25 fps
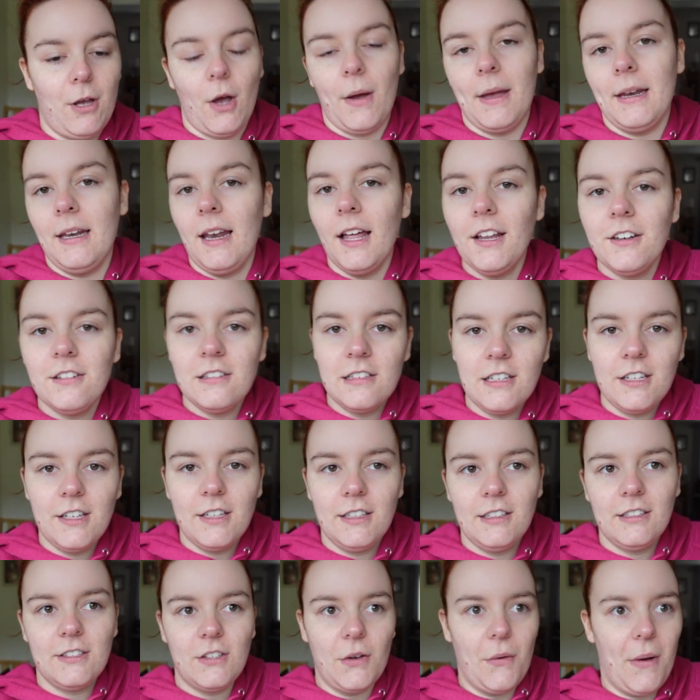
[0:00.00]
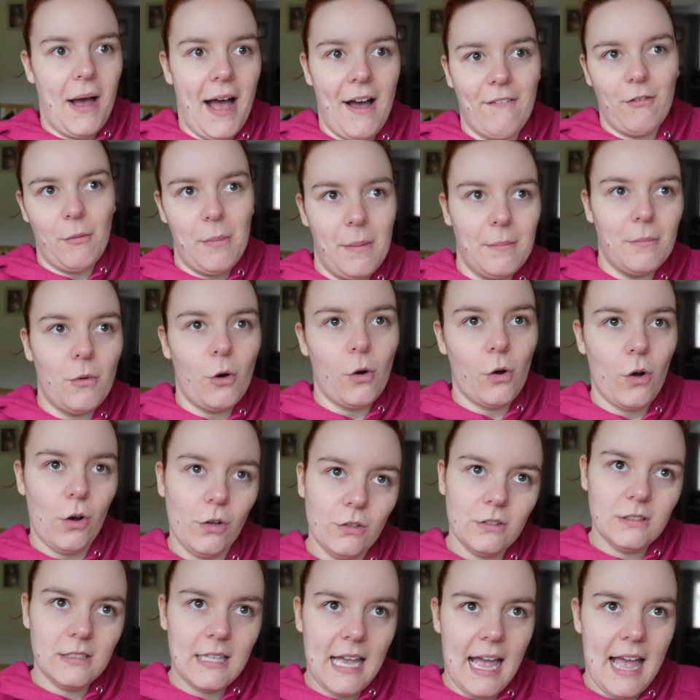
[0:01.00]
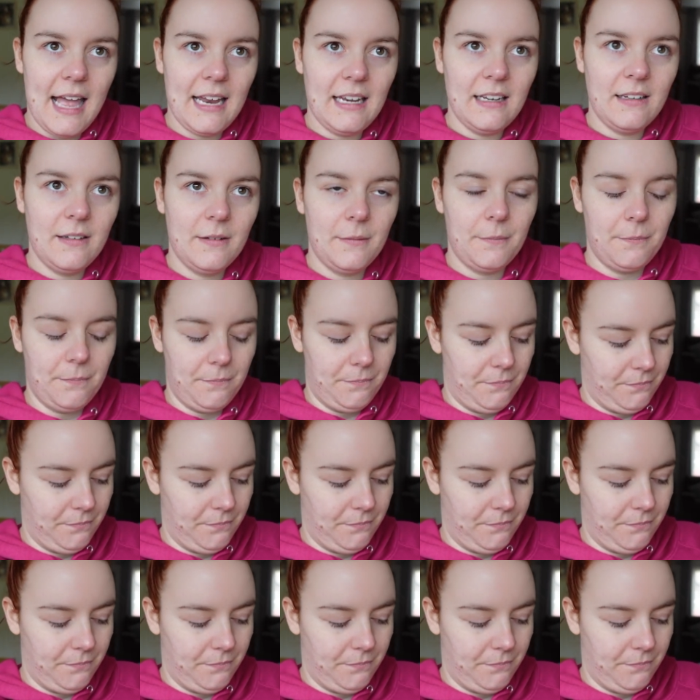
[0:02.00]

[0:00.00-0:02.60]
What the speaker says: going to London, so I'll have a bit more content.